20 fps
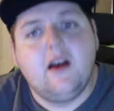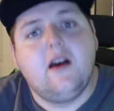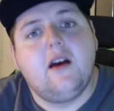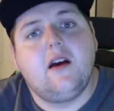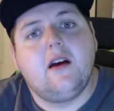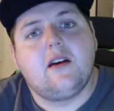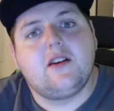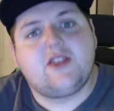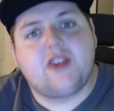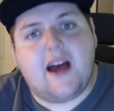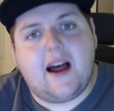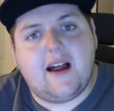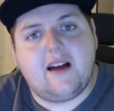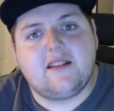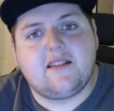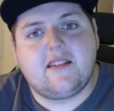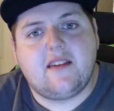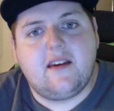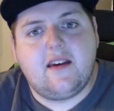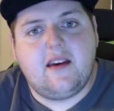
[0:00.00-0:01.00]
Shout
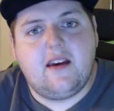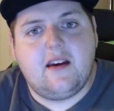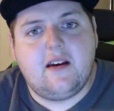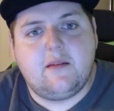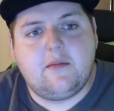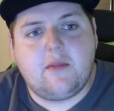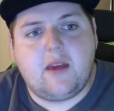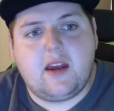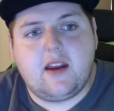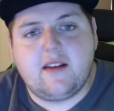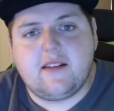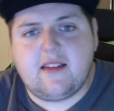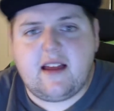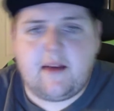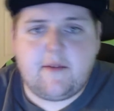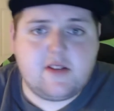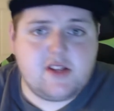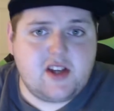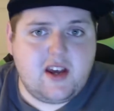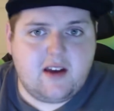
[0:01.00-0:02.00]
outs to him. He doesn't
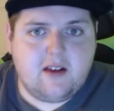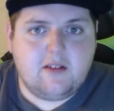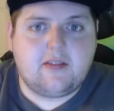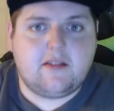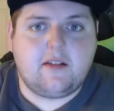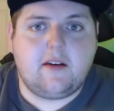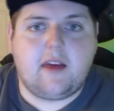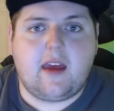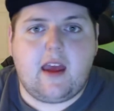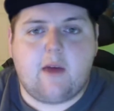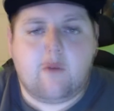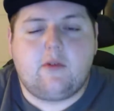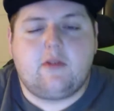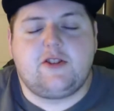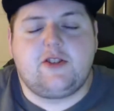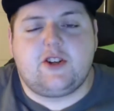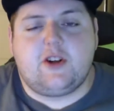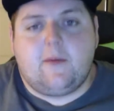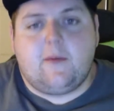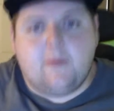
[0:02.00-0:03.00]
have a channel, so you can't really
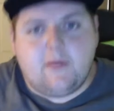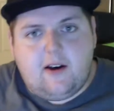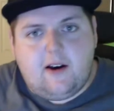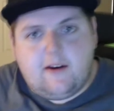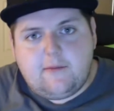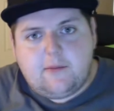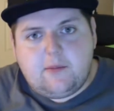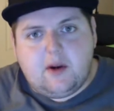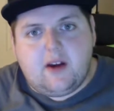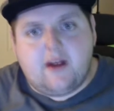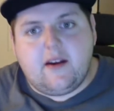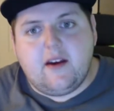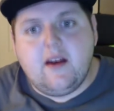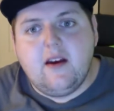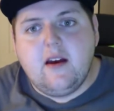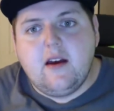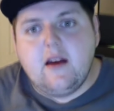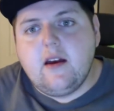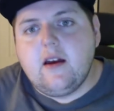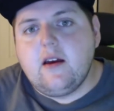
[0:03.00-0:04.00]
show him love. But
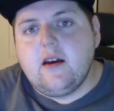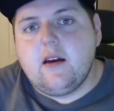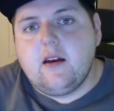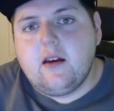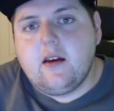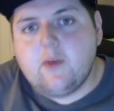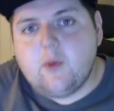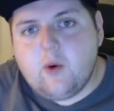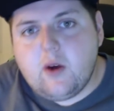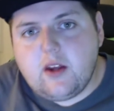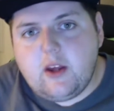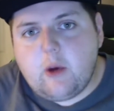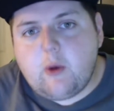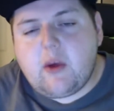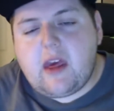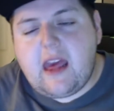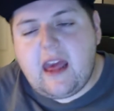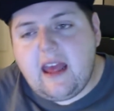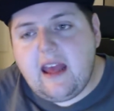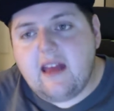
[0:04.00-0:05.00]
what you
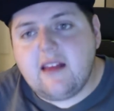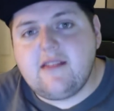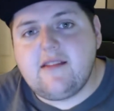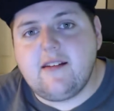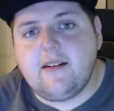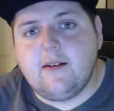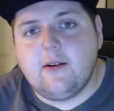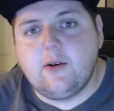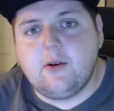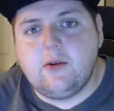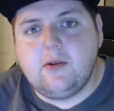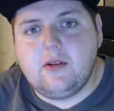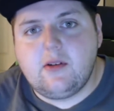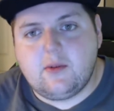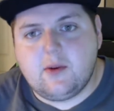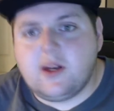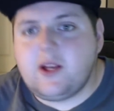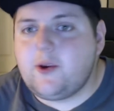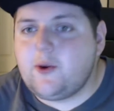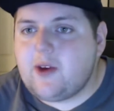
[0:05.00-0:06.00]
can do
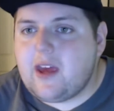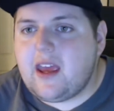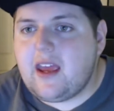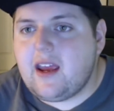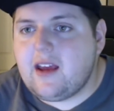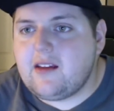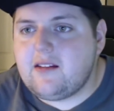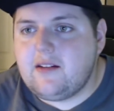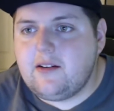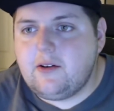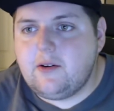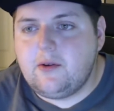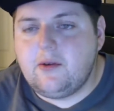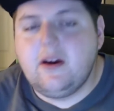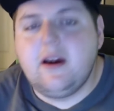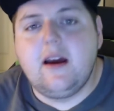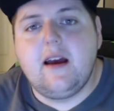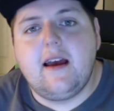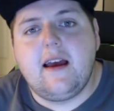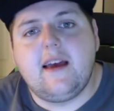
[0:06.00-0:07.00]

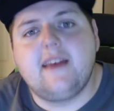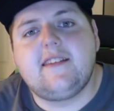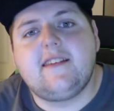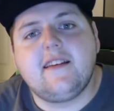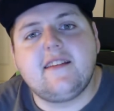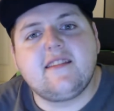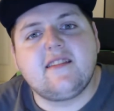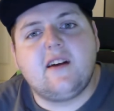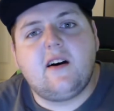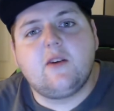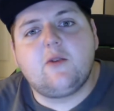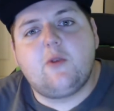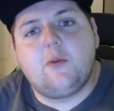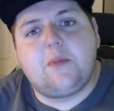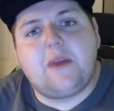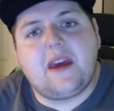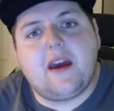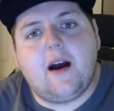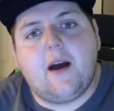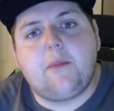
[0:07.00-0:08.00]
is this song will
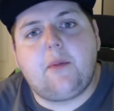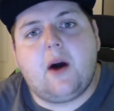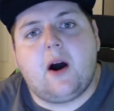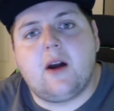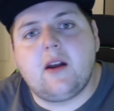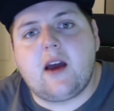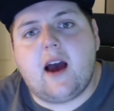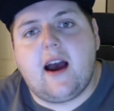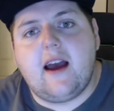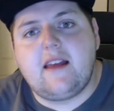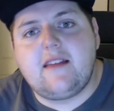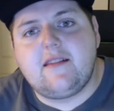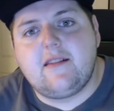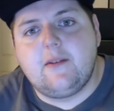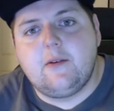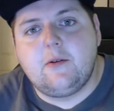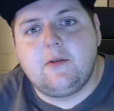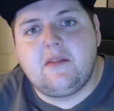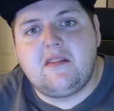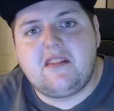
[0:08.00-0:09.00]
be up on
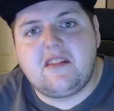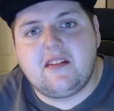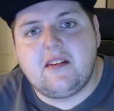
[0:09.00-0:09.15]
iTunes.